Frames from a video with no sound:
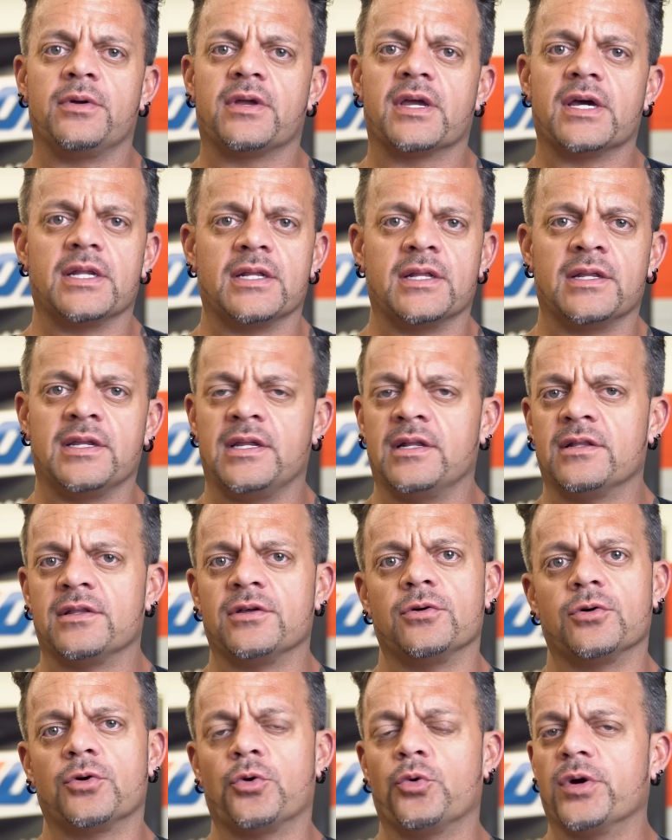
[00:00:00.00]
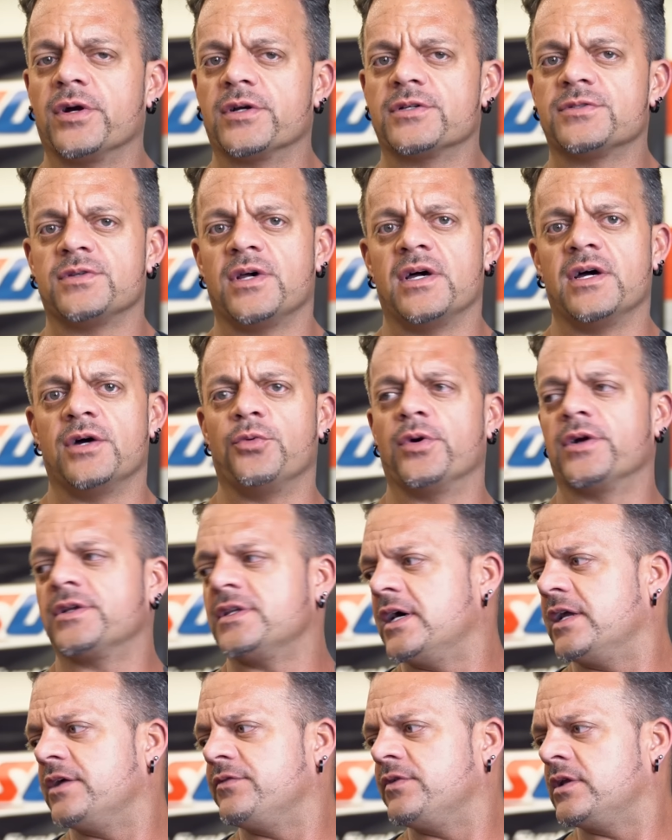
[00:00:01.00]
We got any little quirks
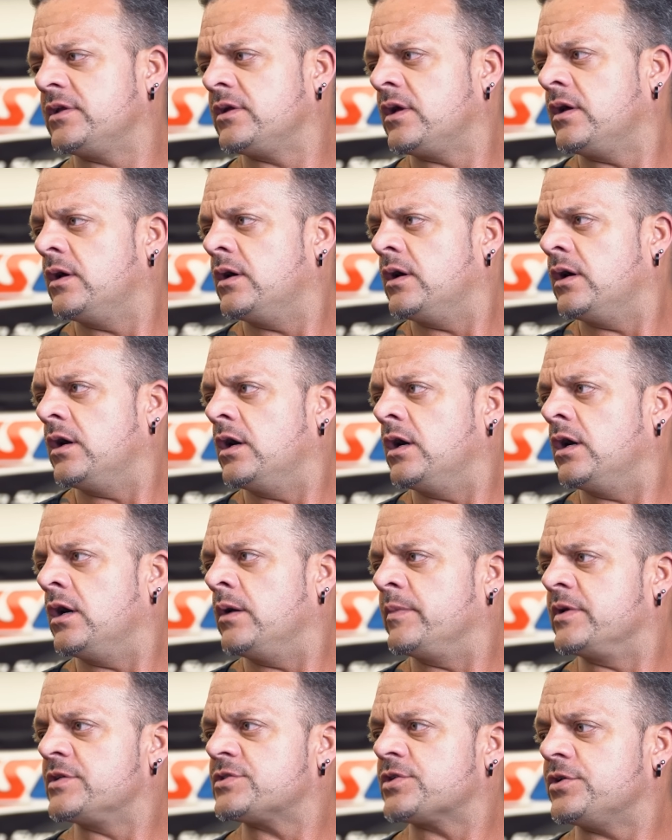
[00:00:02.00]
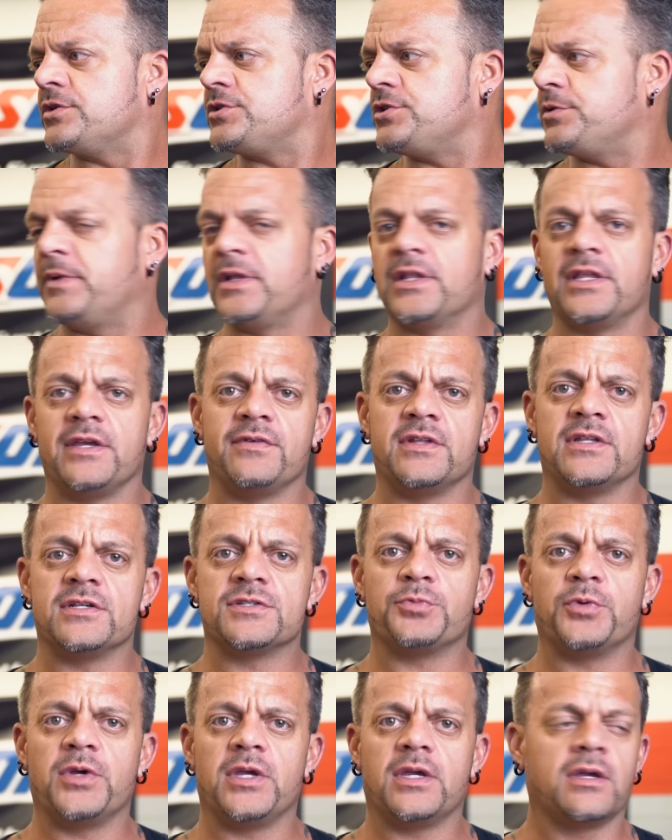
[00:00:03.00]
worked out of it. This car should be leaving
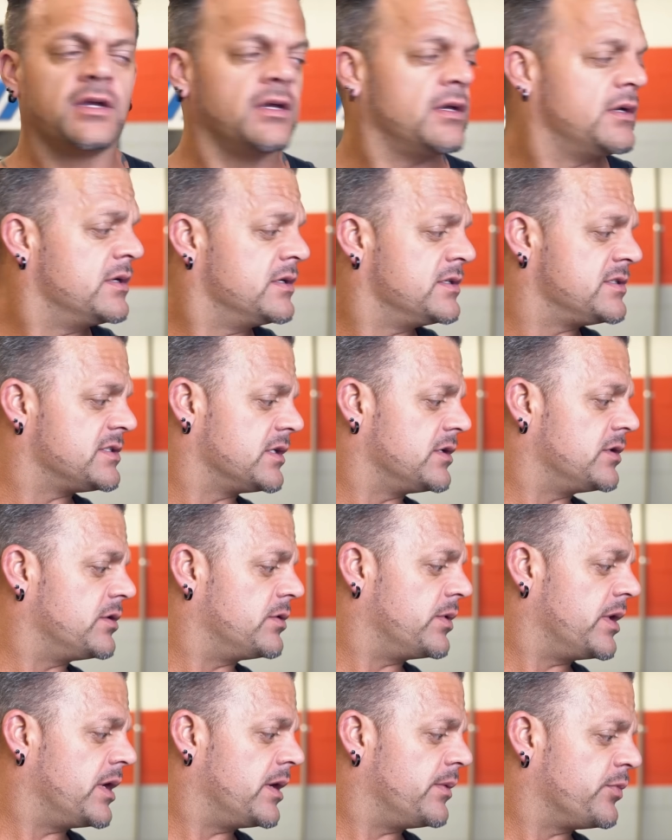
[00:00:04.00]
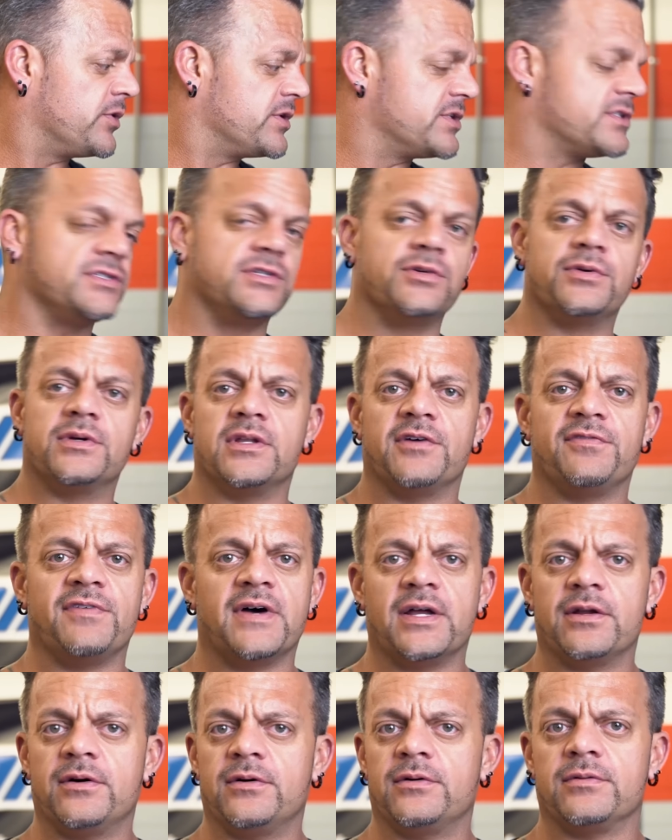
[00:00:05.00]
this week, so we're just doing the
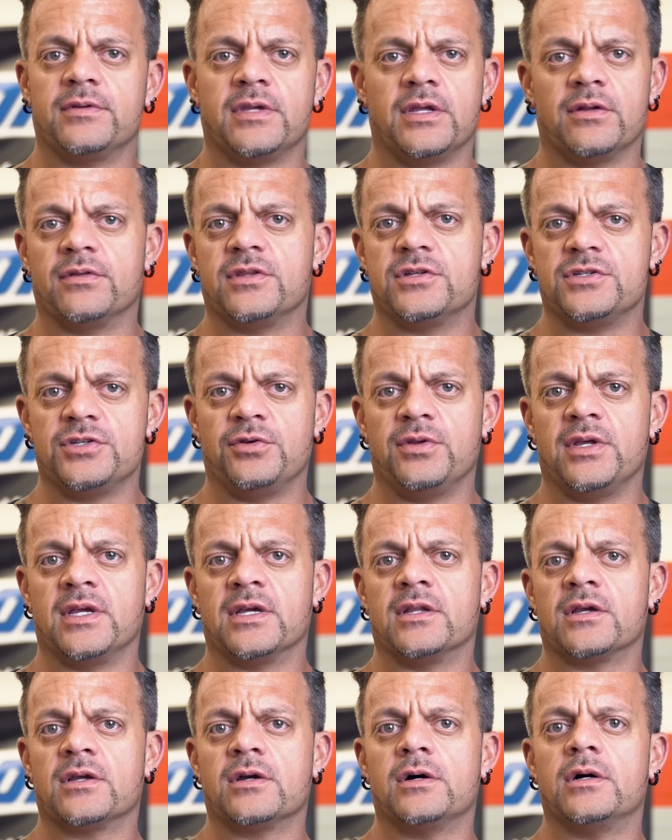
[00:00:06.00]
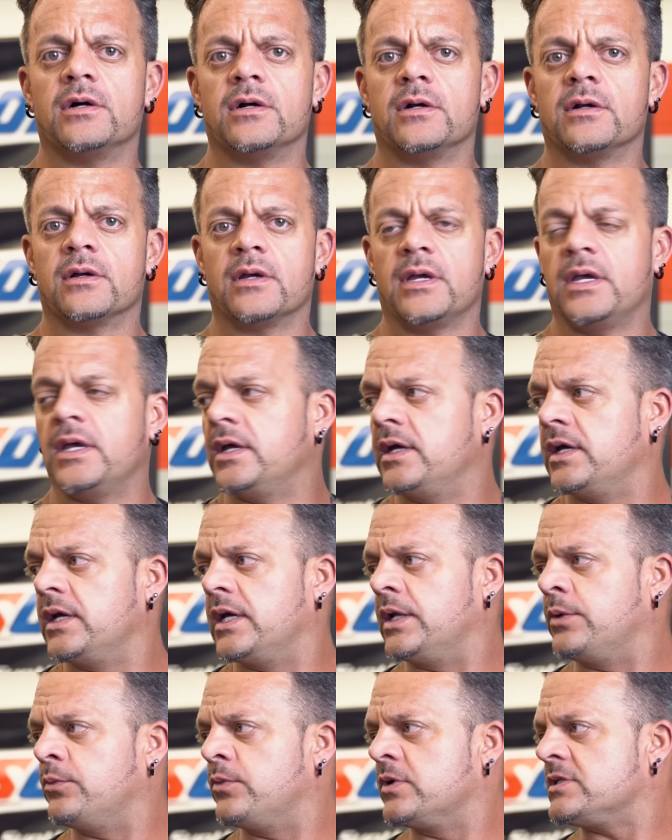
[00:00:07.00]
final, the tuning in the car.
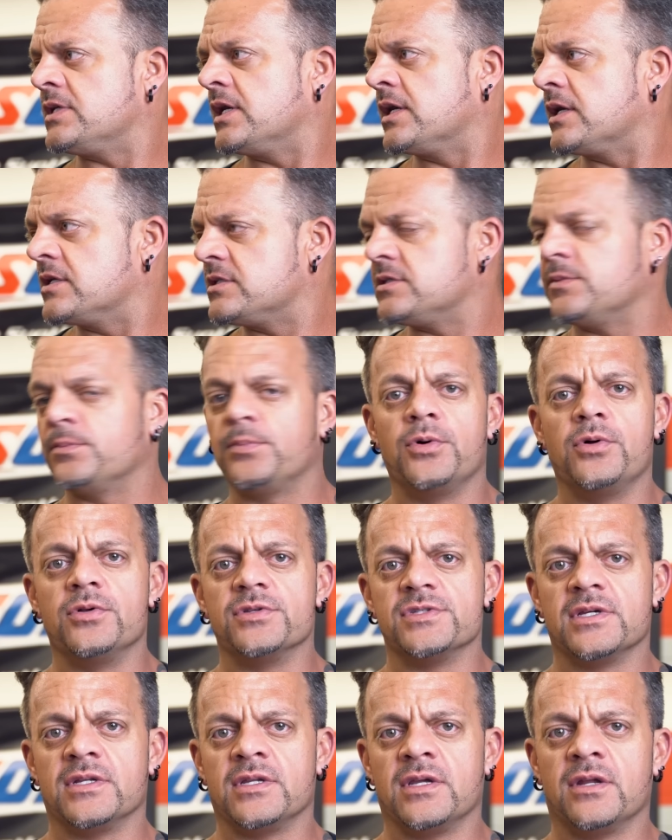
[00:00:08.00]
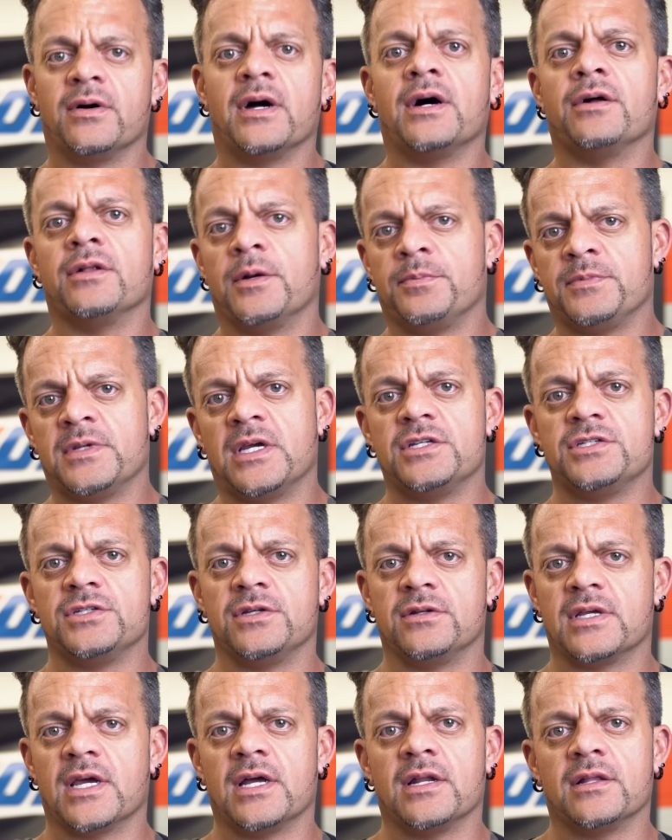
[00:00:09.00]
And once I get some pulls in, I'll update
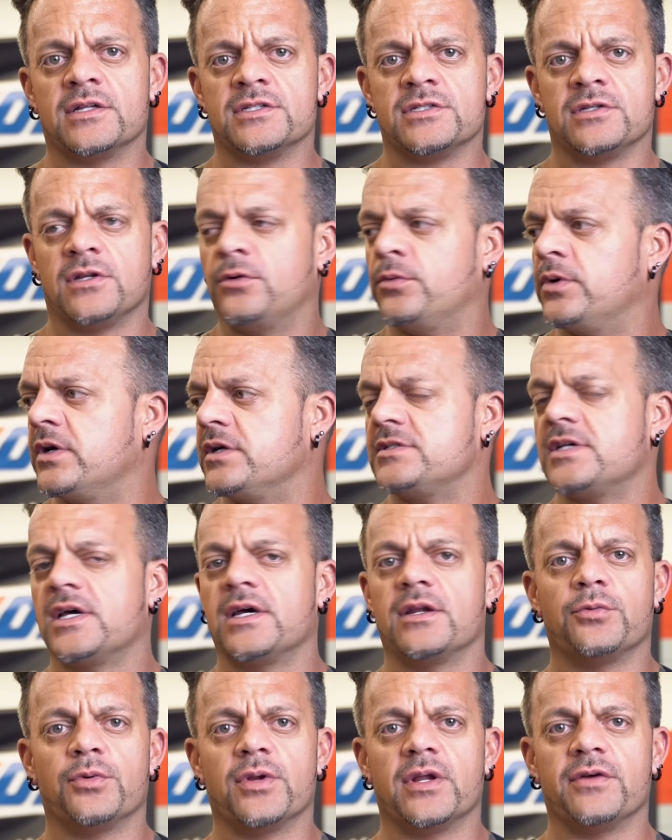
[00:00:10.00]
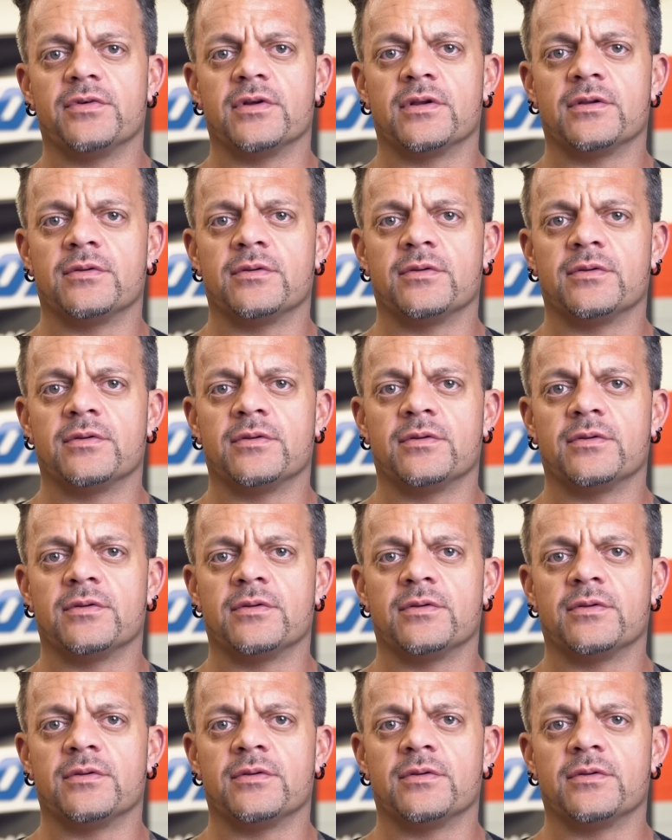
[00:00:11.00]
you and kind of let you know where it's at or whatever.